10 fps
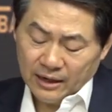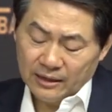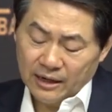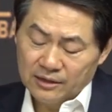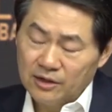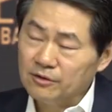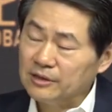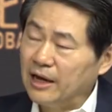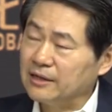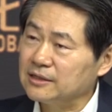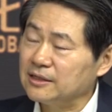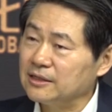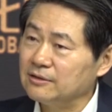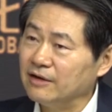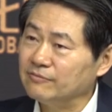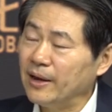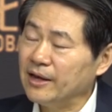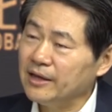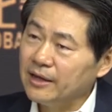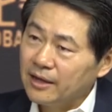And I know that you have
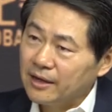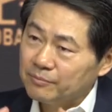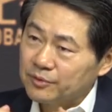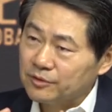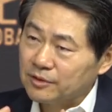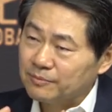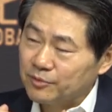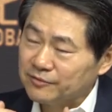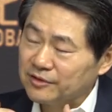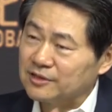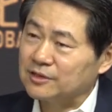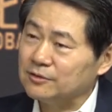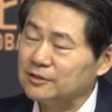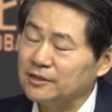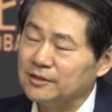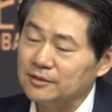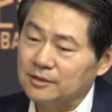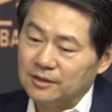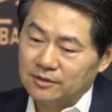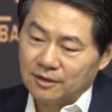many your previous student,
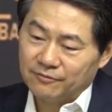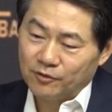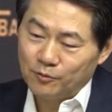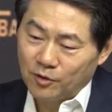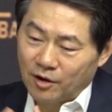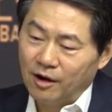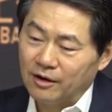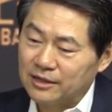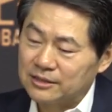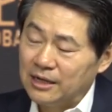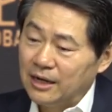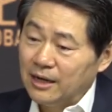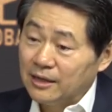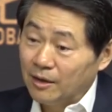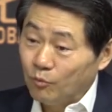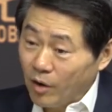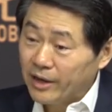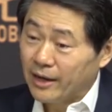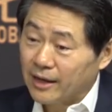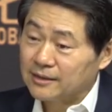your former colleagues, that
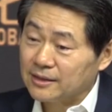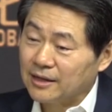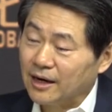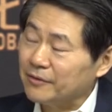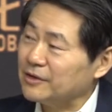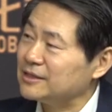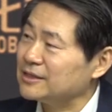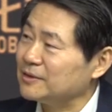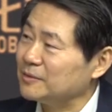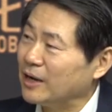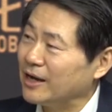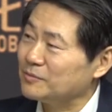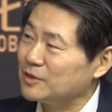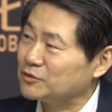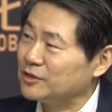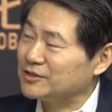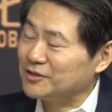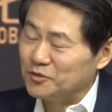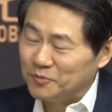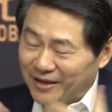working at the current Biden
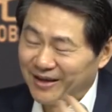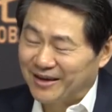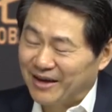administration, you be